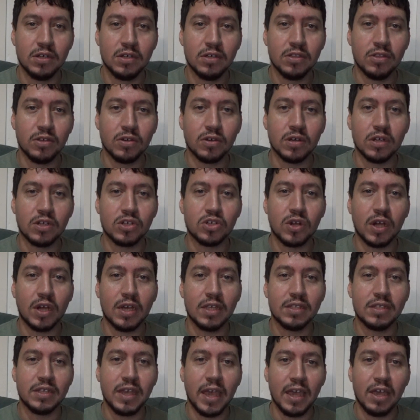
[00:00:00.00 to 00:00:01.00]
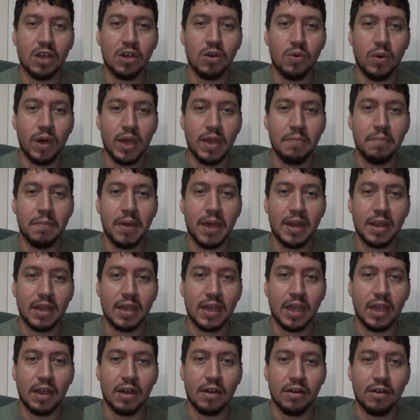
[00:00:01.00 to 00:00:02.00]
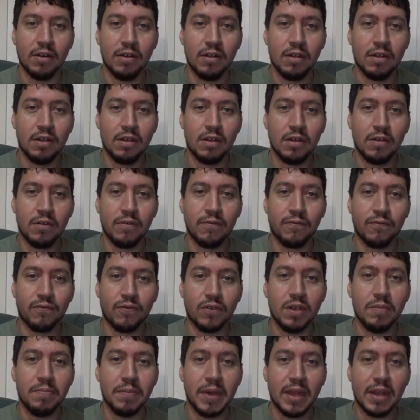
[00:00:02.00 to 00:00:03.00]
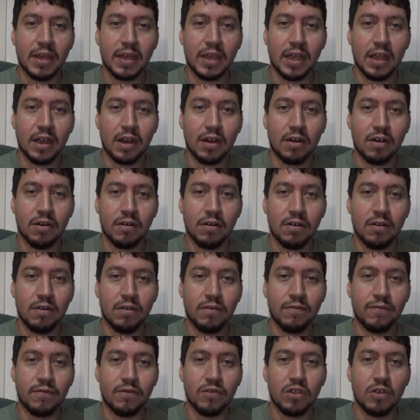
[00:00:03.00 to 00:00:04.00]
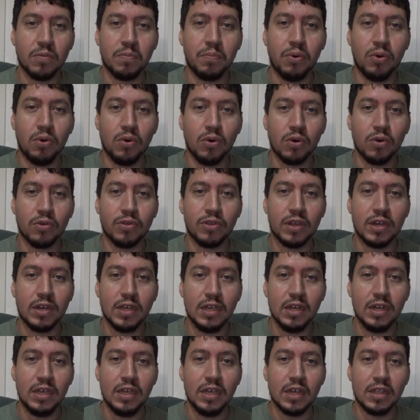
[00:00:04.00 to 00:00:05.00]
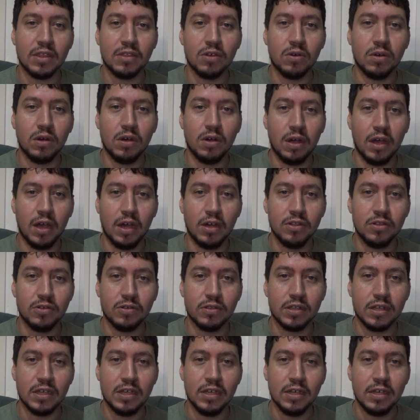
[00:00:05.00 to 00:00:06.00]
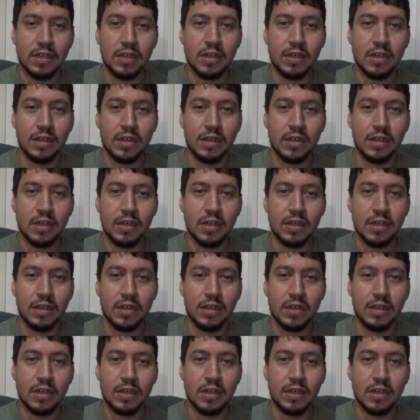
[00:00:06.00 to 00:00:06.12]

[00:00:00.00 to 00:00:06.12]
They're going to try and take away Medicare, free Medicare for the poor, the needy, and the elderly,